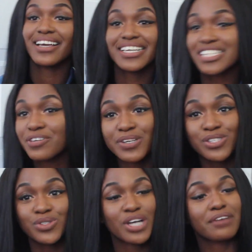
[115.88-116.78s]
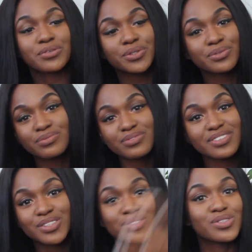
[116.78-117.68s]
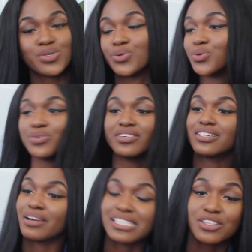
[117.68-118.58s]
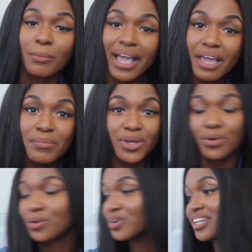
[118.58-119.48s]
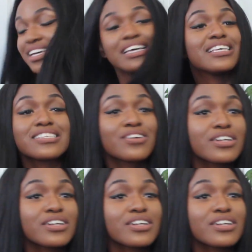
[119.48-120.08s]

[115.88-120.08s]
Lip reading: Instead of us to travel to, is it not Miami or is it